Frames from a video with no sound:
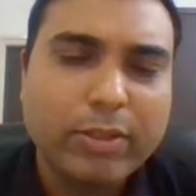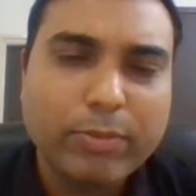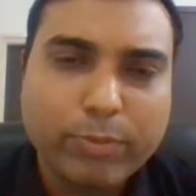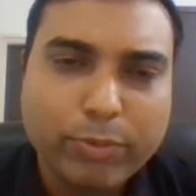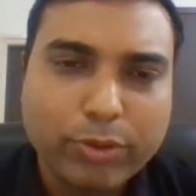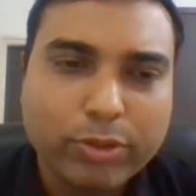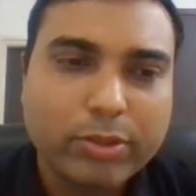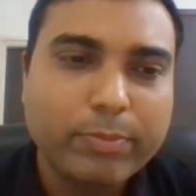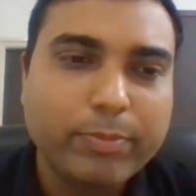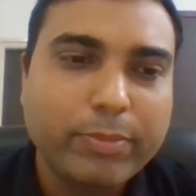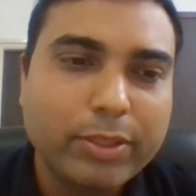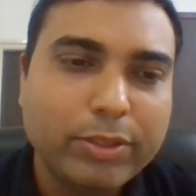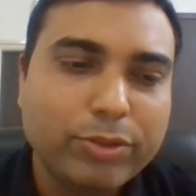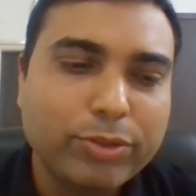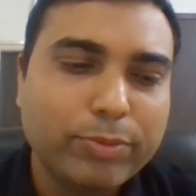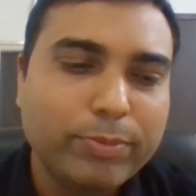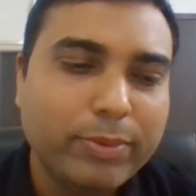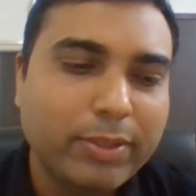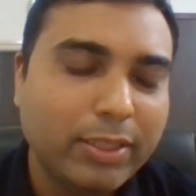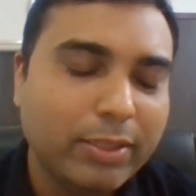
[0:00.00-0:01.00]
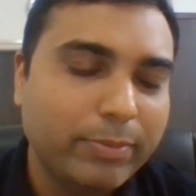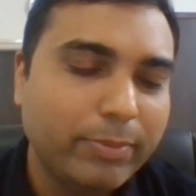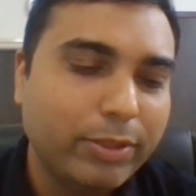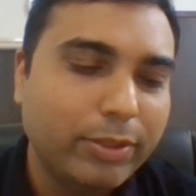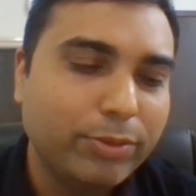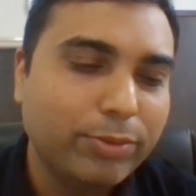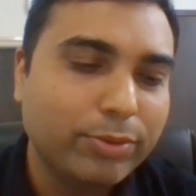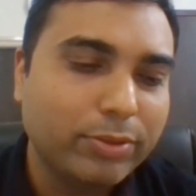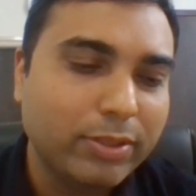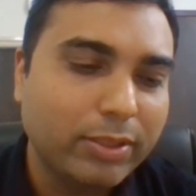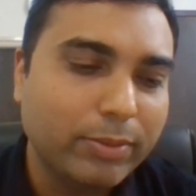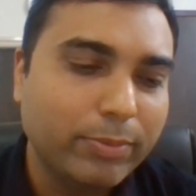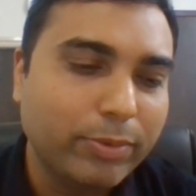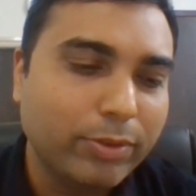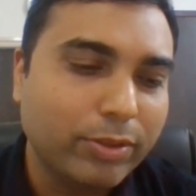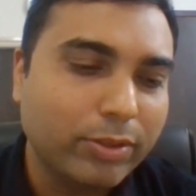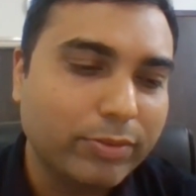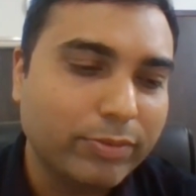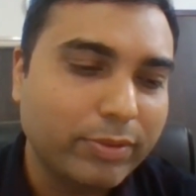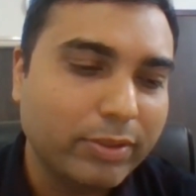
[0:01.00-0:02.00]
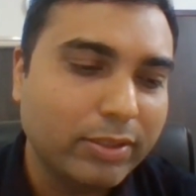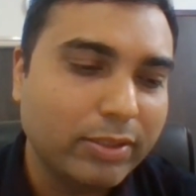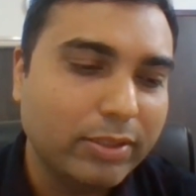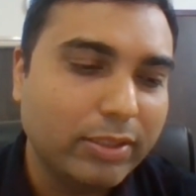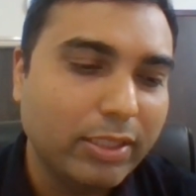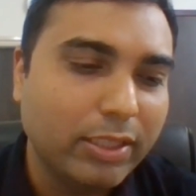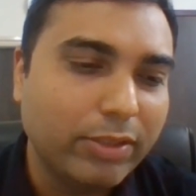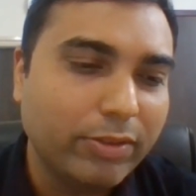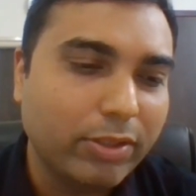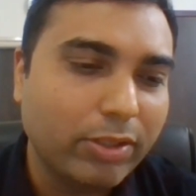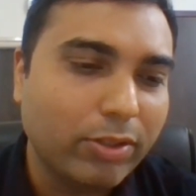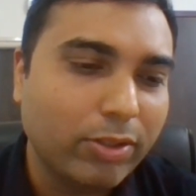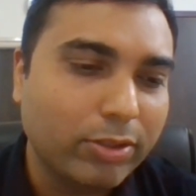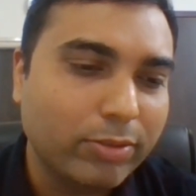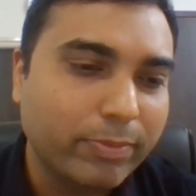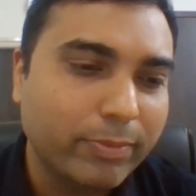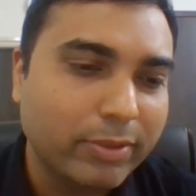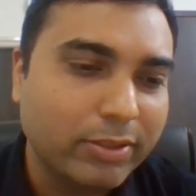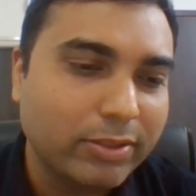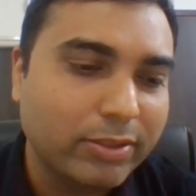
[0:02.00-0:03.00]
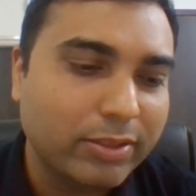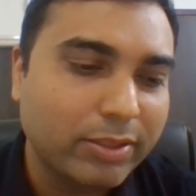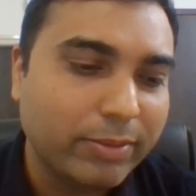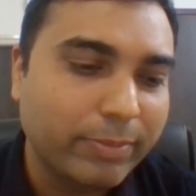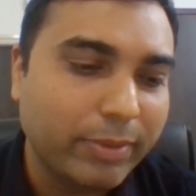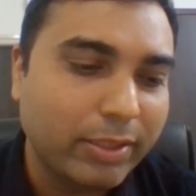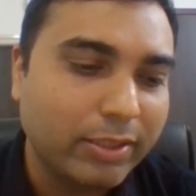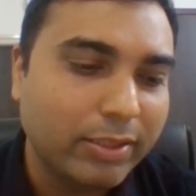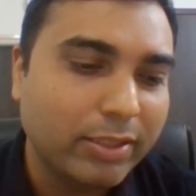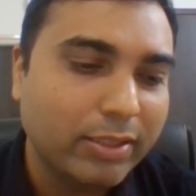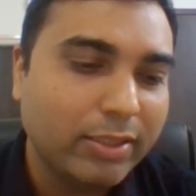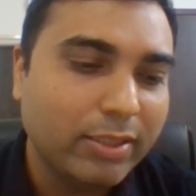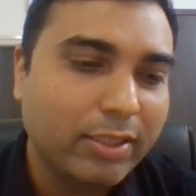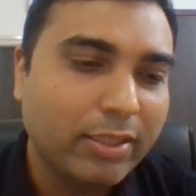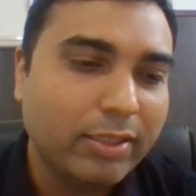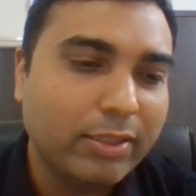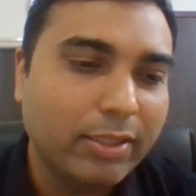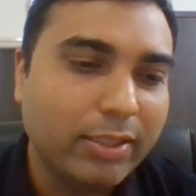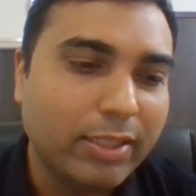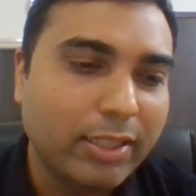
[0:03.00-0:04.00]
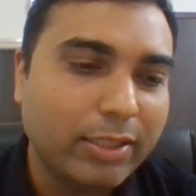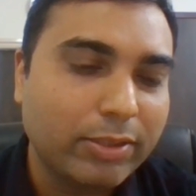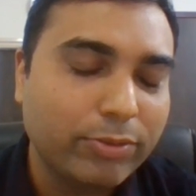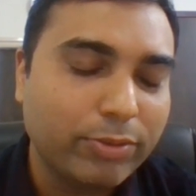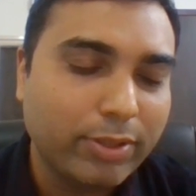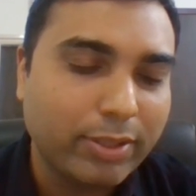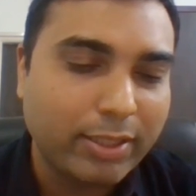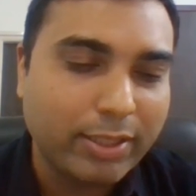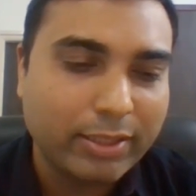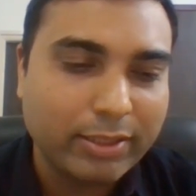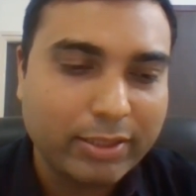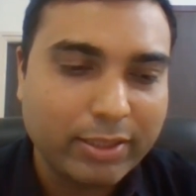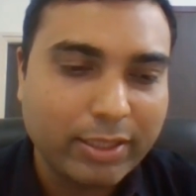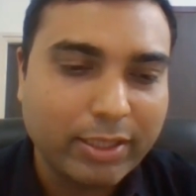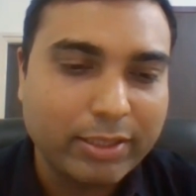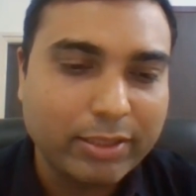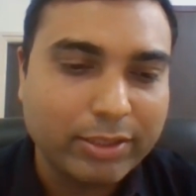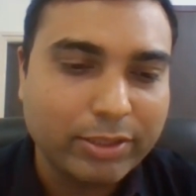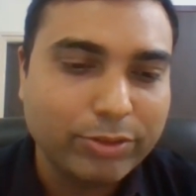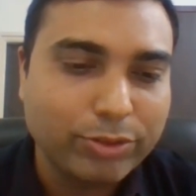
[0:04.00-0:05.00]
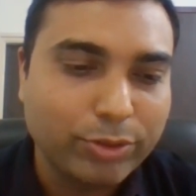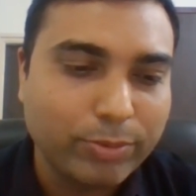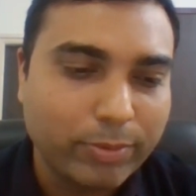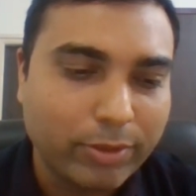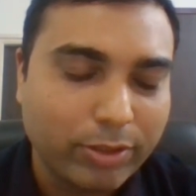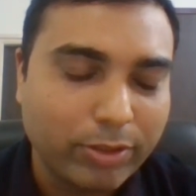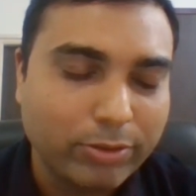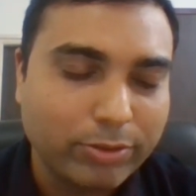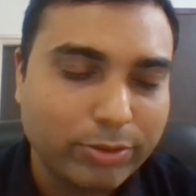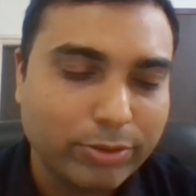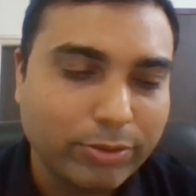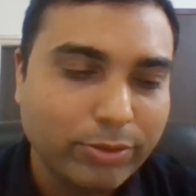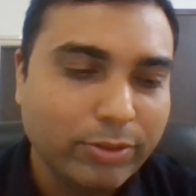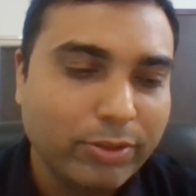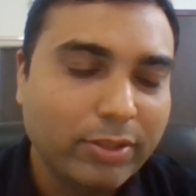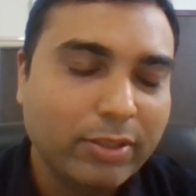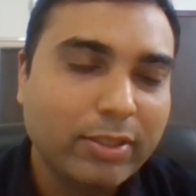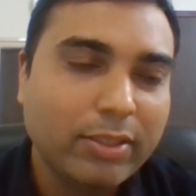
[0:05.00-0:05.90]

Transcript: have both B2B and B2C, because we deliver a lot of cement direct to our end consumer also.